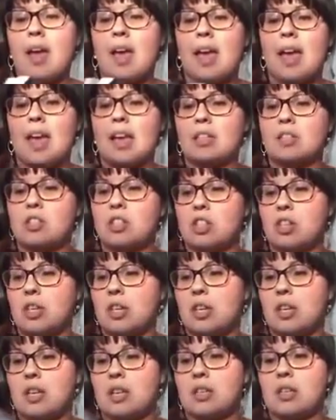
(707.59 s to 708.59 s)
and
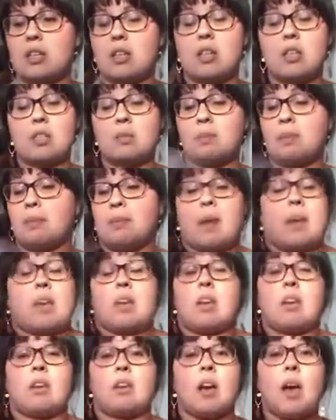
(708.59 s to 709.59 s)
she has been
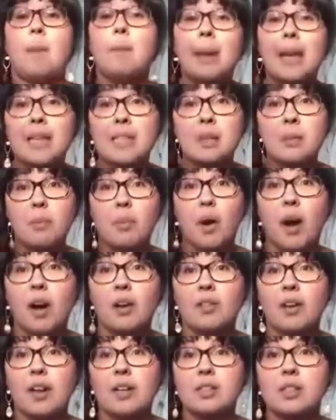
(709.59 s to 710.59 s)
making amazing
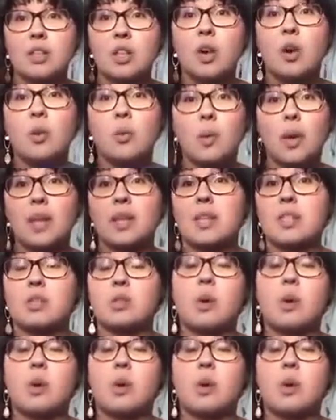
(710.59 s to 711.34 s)
progress with it.